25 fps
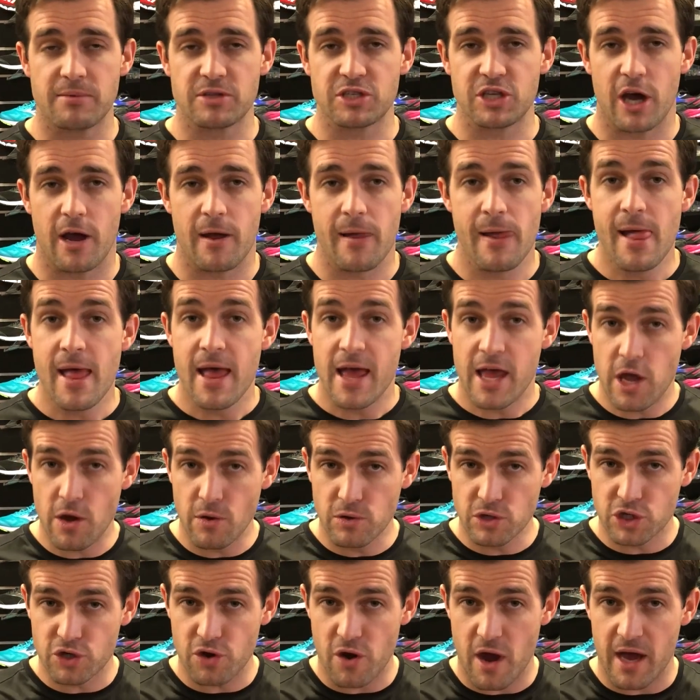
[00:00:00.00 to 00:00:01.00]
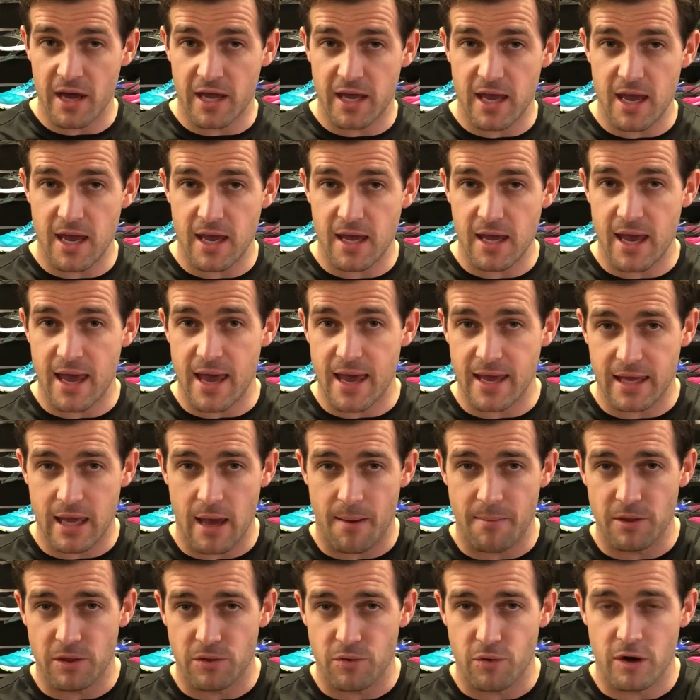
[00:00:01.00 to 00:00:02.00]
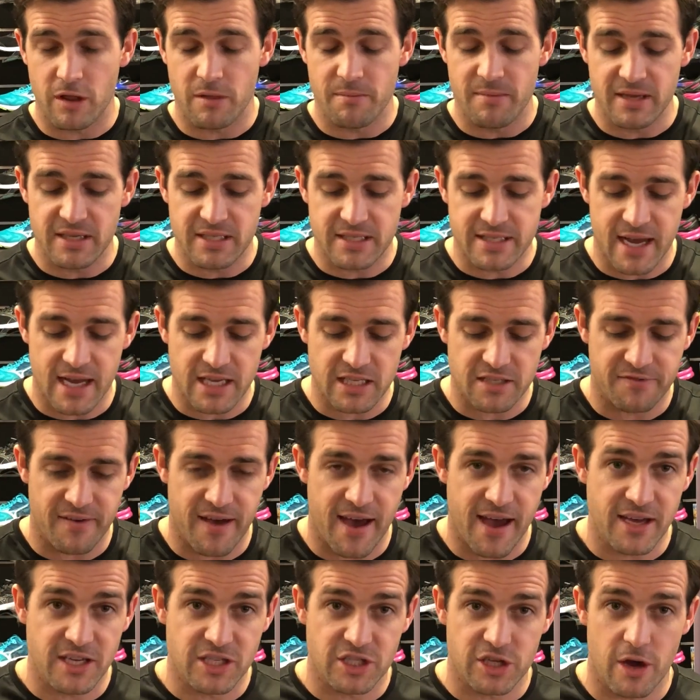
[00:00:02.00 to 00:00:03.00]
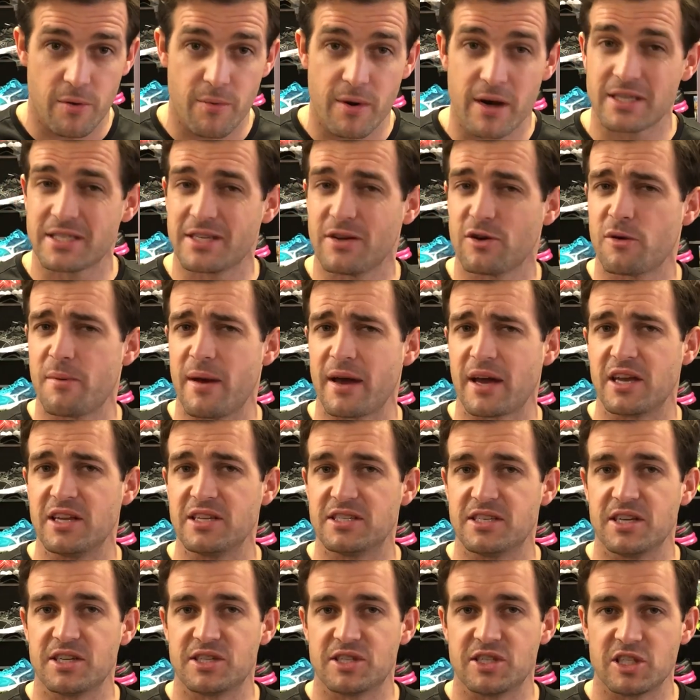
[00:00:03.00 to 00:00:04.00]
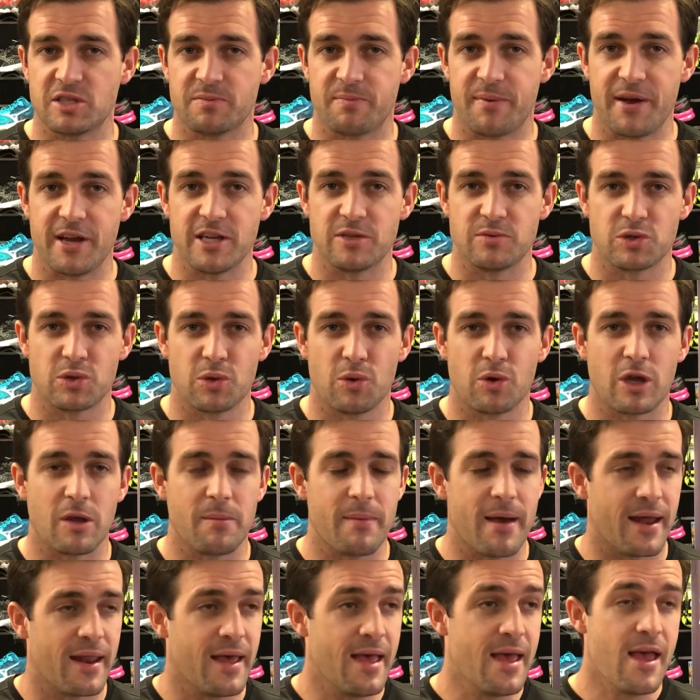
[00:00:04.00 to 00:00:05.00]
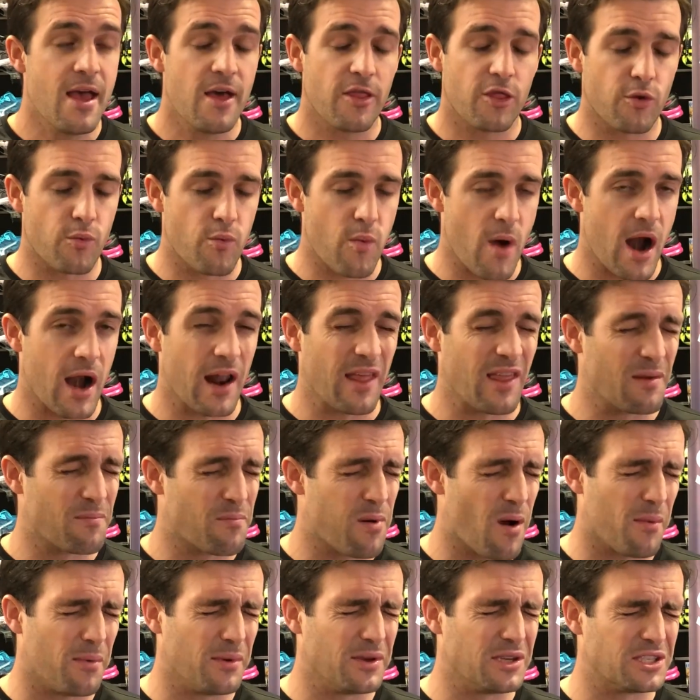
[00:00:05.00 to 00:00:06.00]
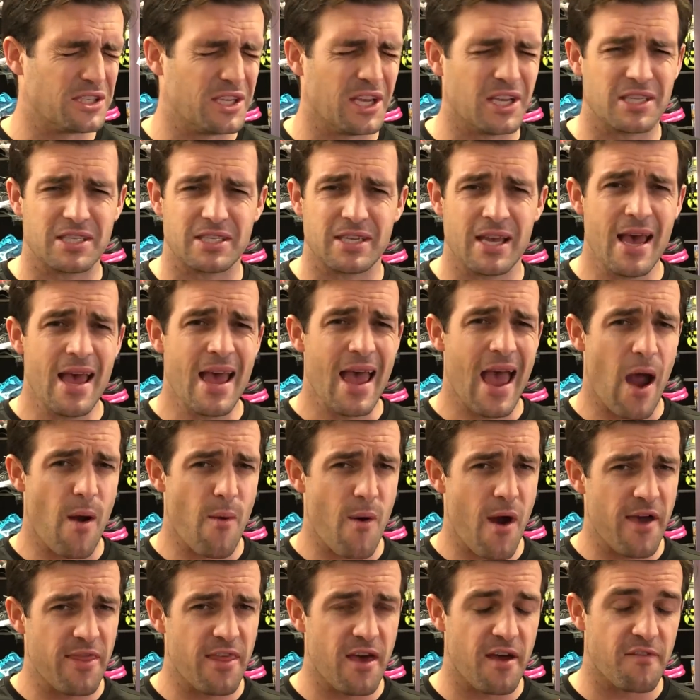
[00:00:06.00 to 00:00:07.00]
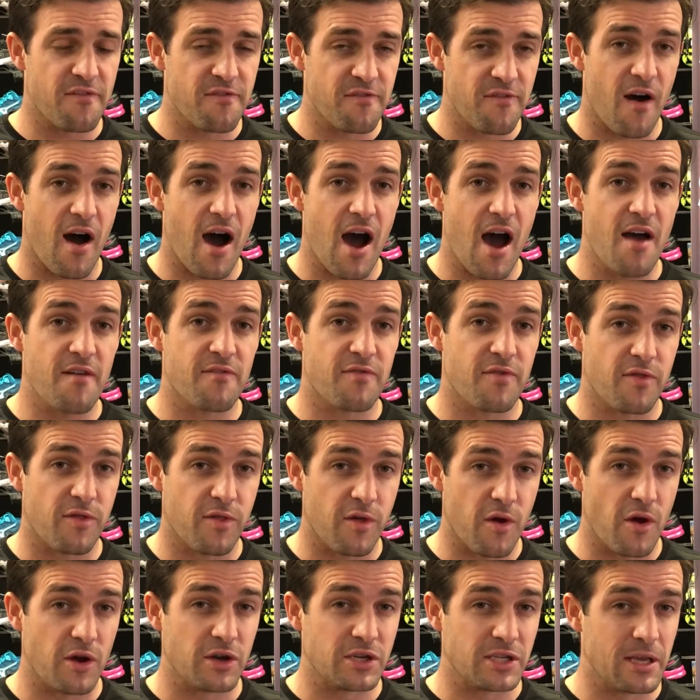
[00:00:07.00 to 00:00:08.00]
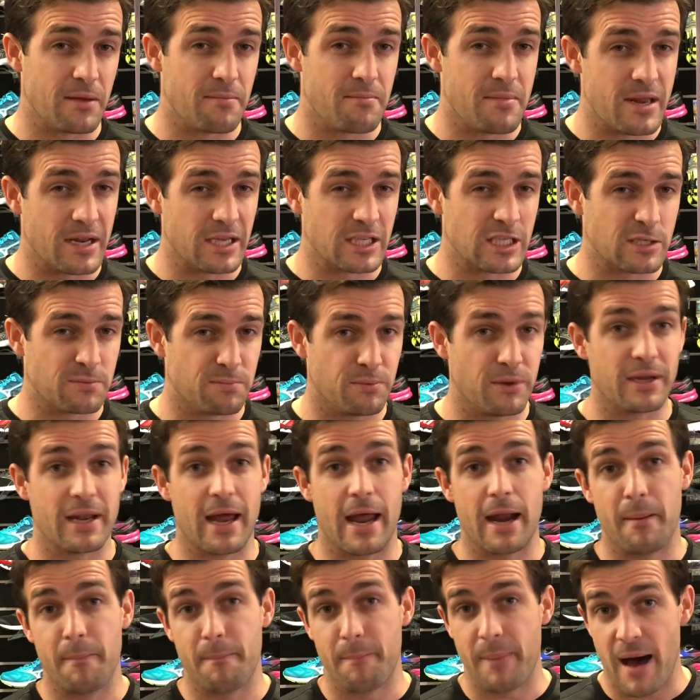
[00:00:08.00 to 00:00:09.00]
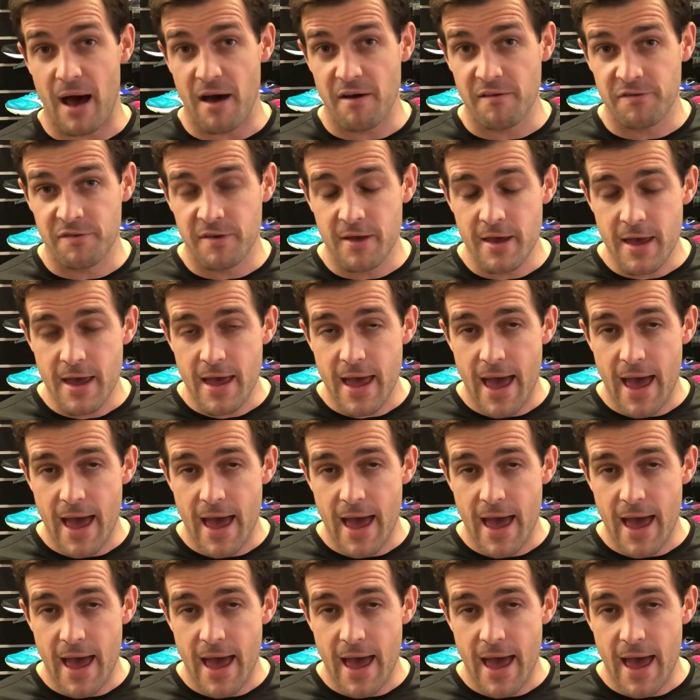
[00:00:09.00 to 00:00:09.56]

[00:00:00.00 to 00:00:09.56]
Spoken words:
So heel striking coming through to the mid stance phase. So when I talk about consistent speeds, we're talking about the runner that probably sits around that 5-30 minute split and above.